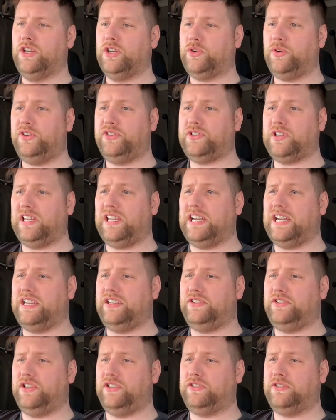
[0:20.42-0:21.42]
Chris
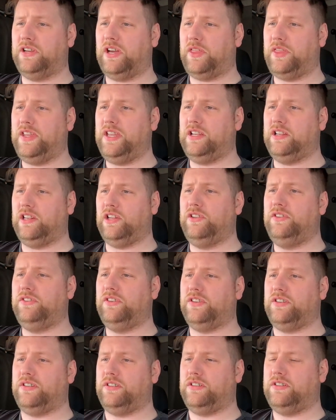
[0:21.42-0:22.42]
Klein says, I think
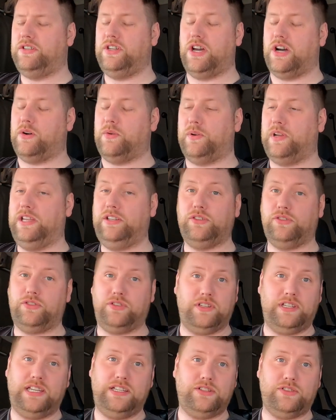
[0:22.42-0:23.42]
London. No, he
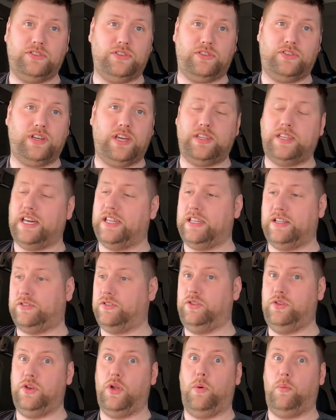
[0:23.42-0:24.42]
doesn't say that.
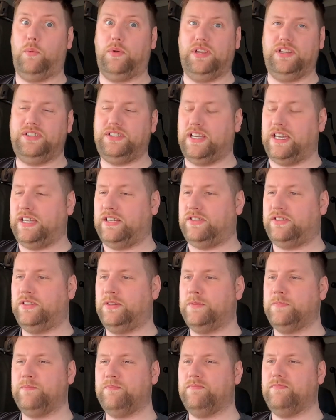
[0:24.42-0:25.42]
That's not what he says.
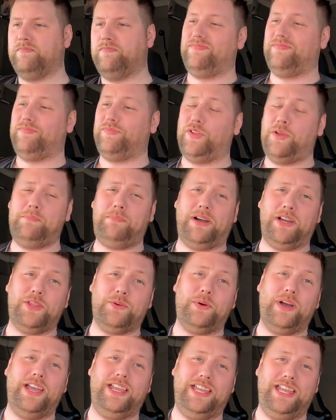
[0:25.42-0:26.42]
By
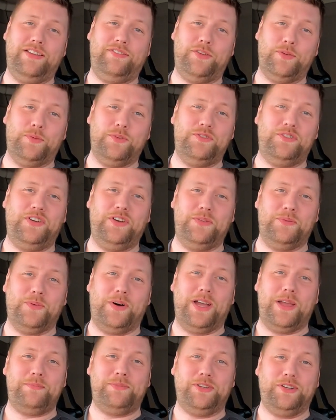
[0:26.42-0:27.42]
the way, if you're wondering
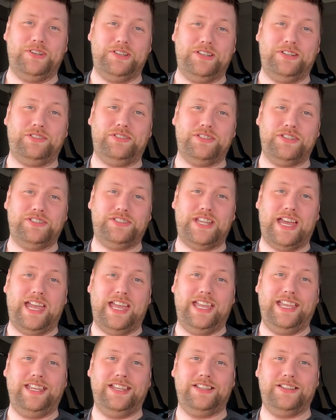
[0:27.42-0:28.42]
why I'm doing this in the
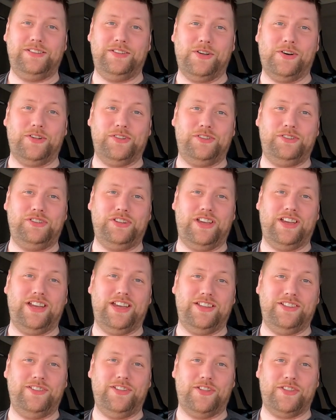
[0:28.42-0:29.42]
day, not
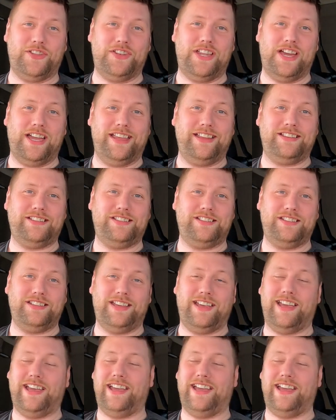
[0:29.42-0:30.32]
the night,